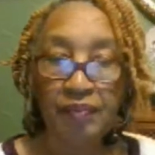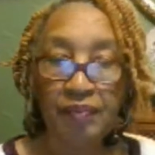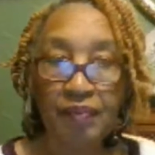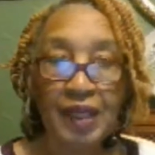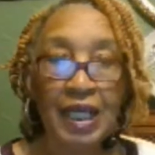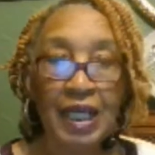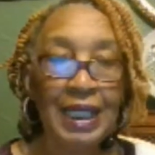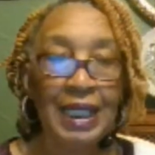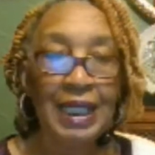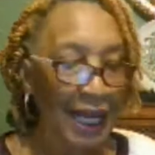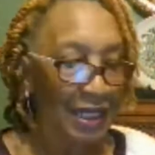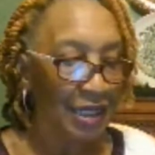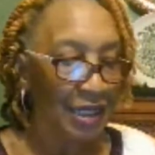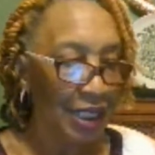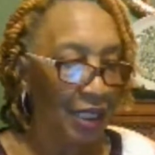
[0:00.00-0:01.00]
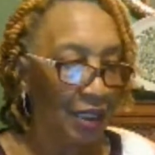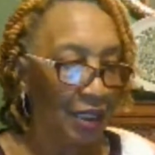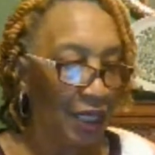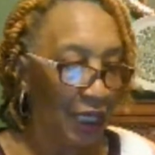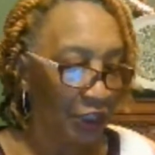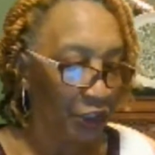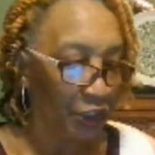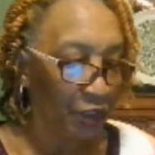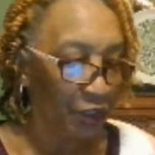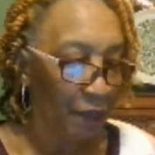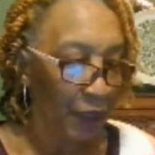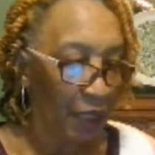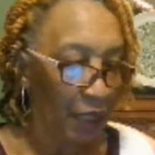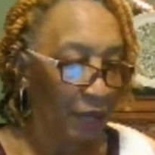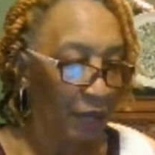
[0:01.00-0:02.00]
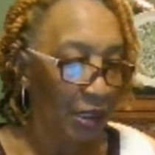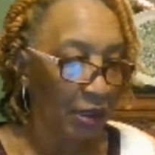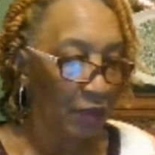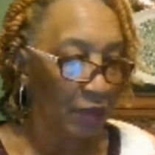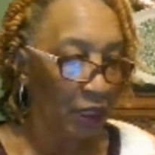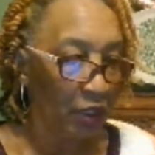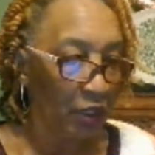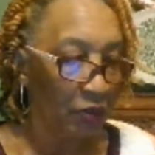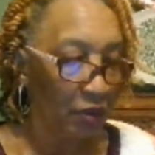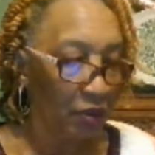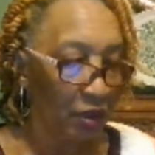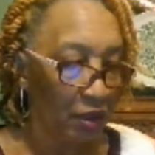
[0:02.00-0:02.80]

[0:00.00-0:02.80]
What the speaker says: Like I said, I should have made me some notes.